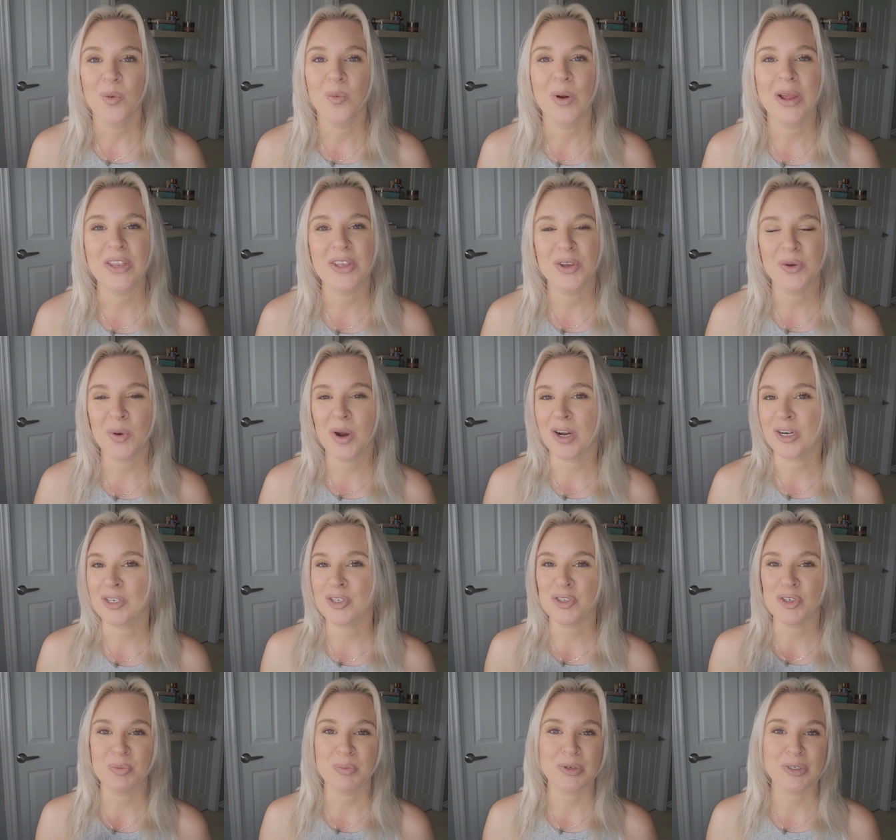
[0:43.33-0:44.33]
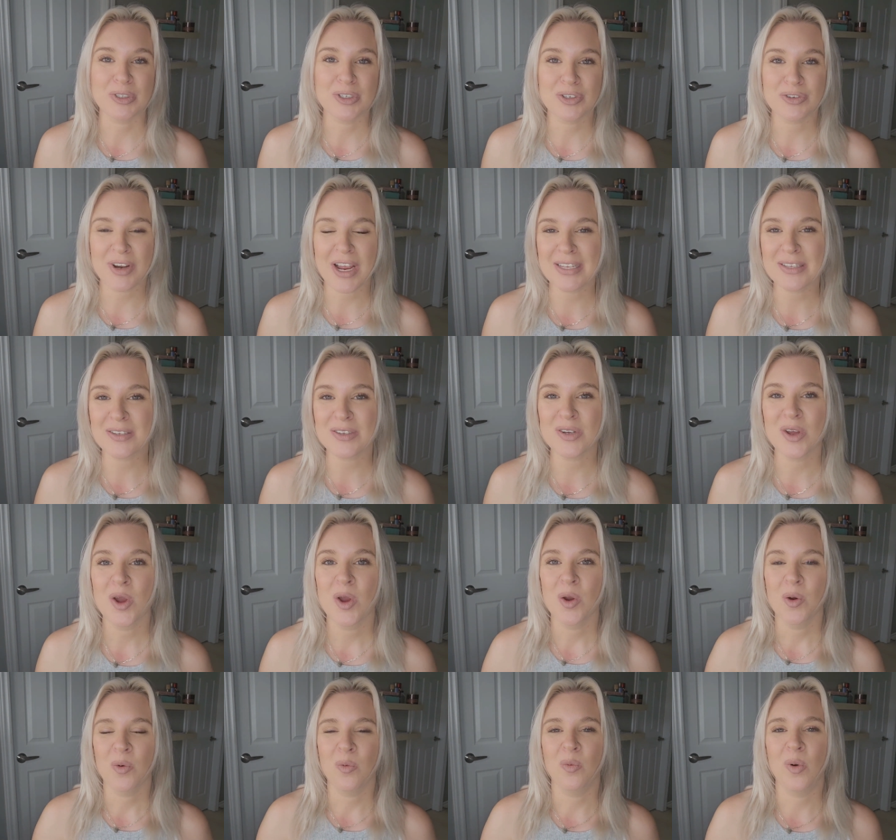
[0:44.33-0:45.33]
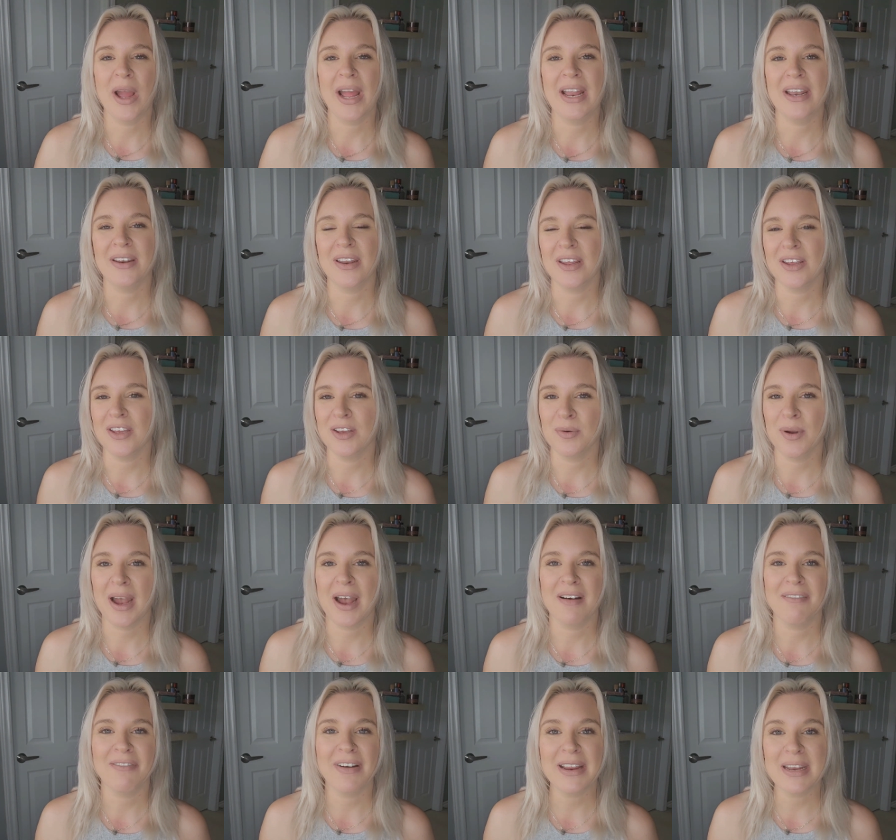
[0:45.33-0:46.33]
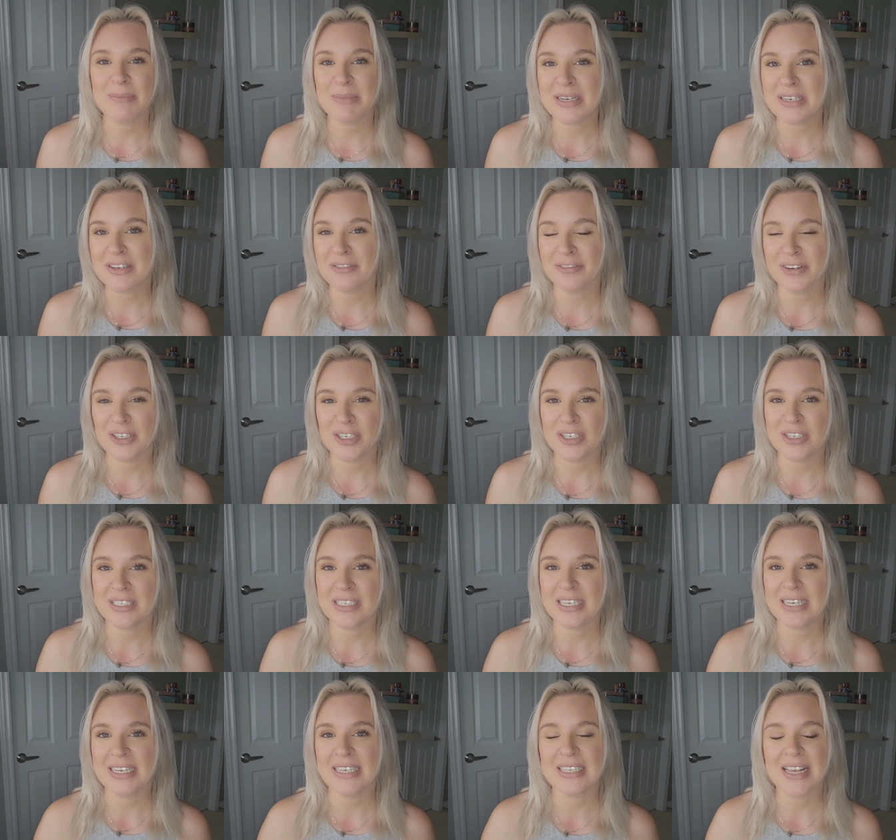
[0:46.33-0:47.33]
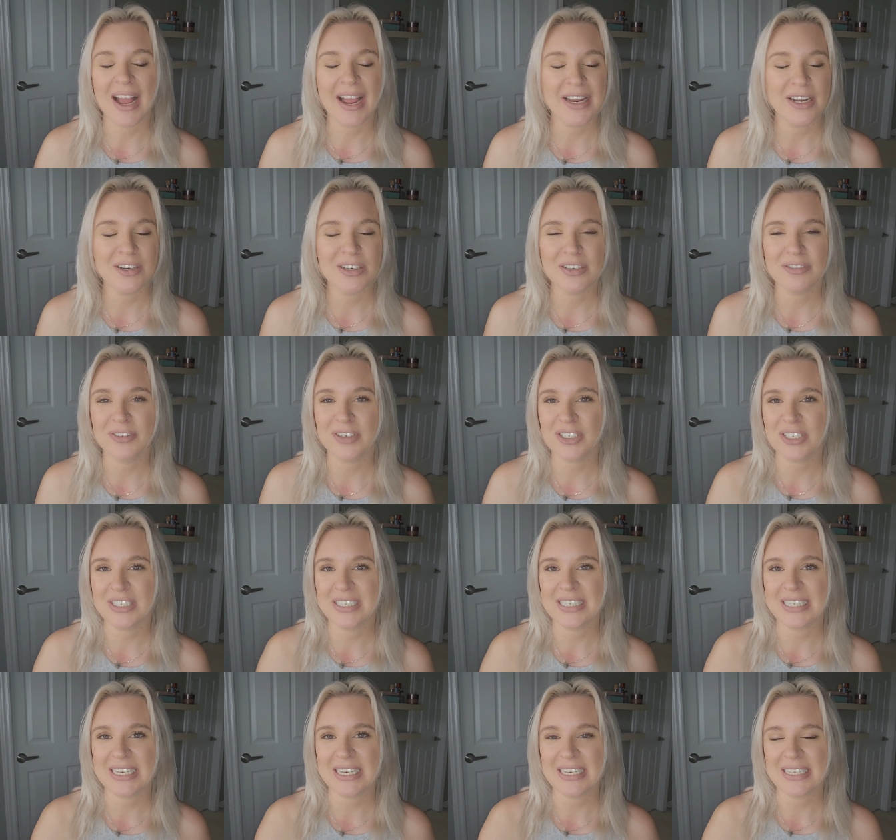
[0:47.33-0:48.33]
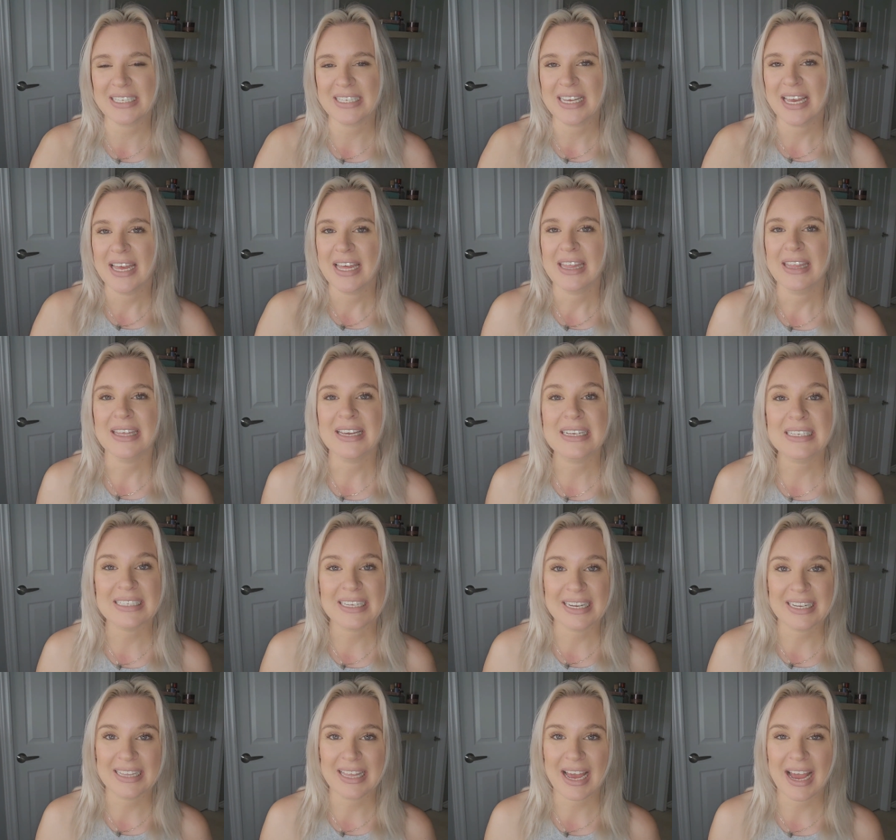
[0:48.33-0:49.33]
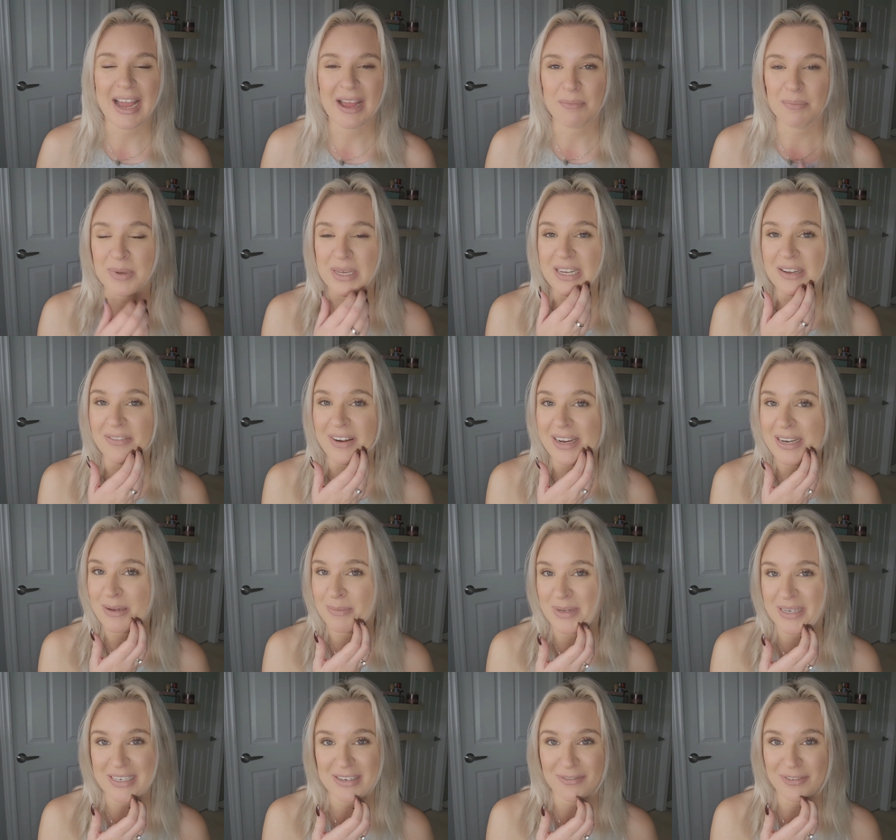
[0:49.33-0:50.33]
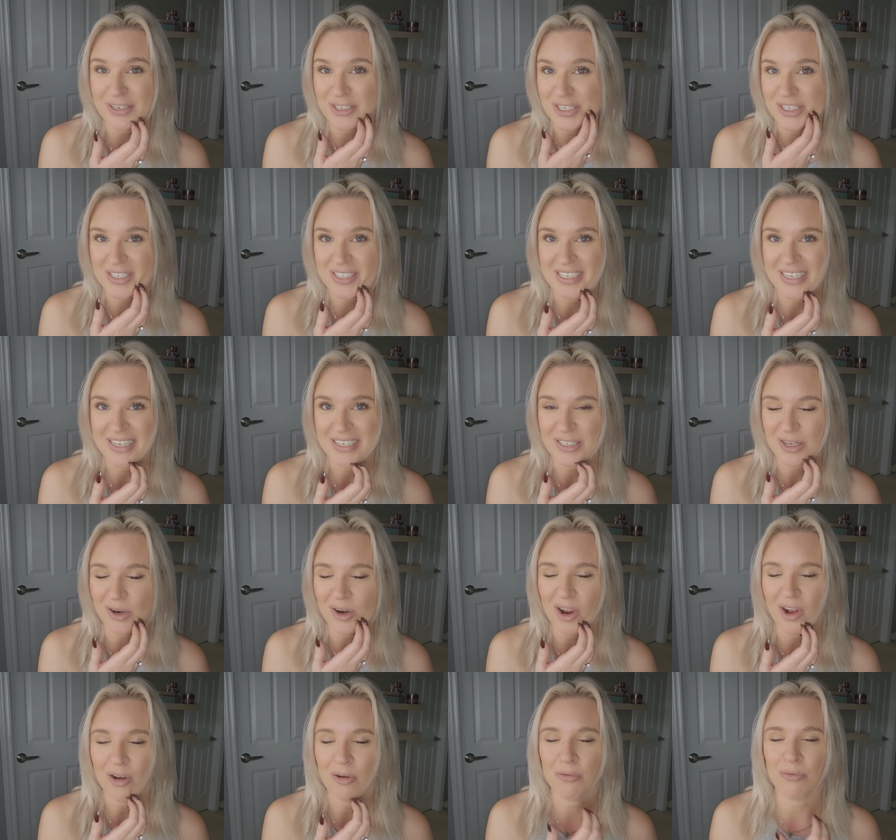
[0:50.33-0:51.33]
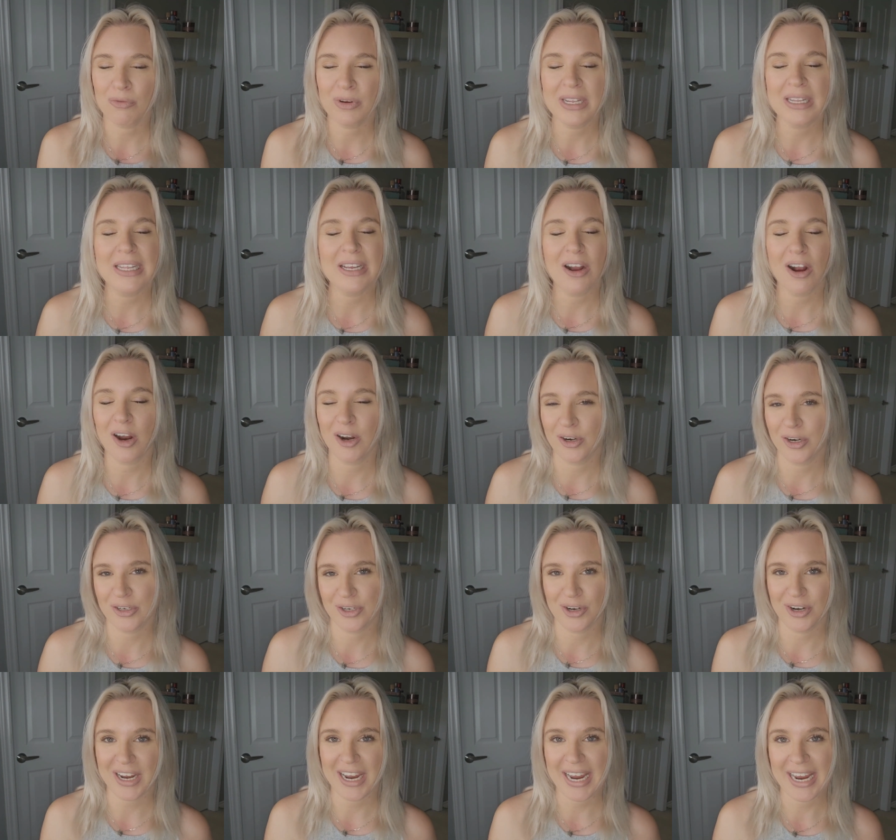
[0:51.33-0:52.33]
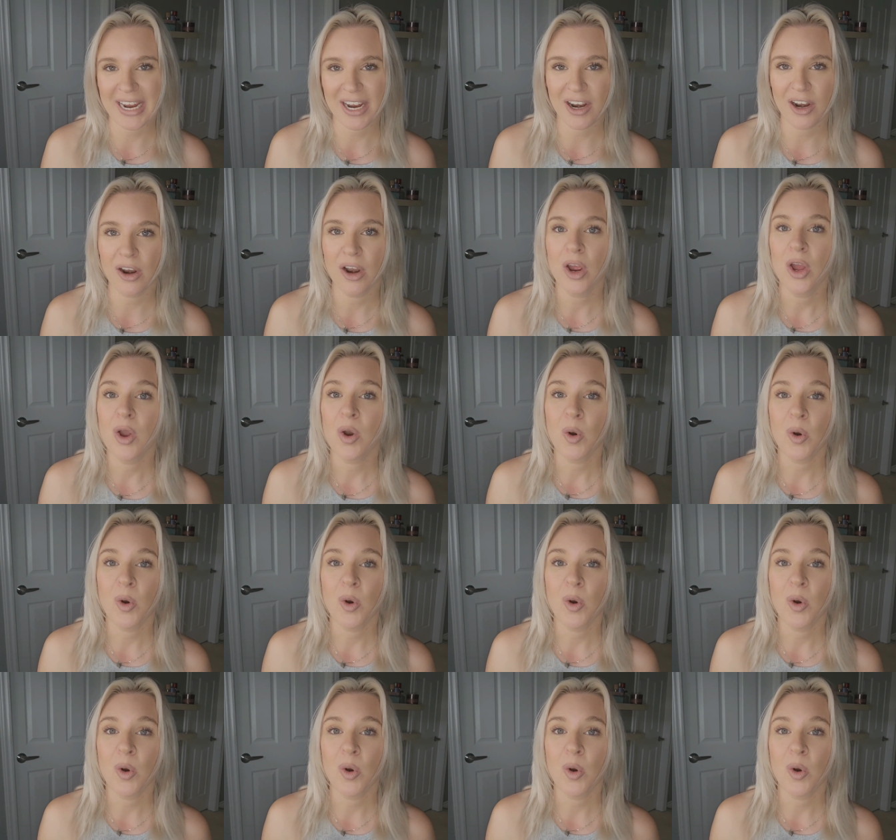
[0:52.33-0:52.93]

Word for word: When you are super stressed, when you have vitamin deficiencies, iron deficiencies, things like that, B vitamin deficiencies are all really hard on your hair,